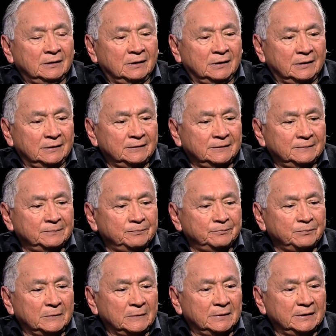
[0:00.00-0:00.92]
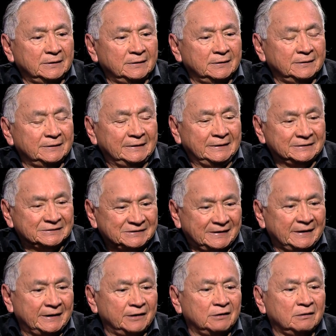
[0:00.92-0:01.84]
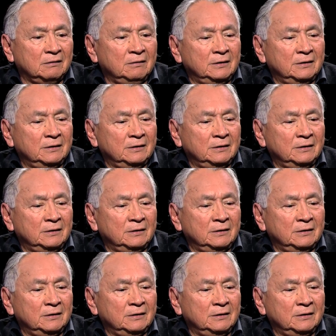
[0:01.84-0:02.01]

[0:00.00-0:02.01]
is there.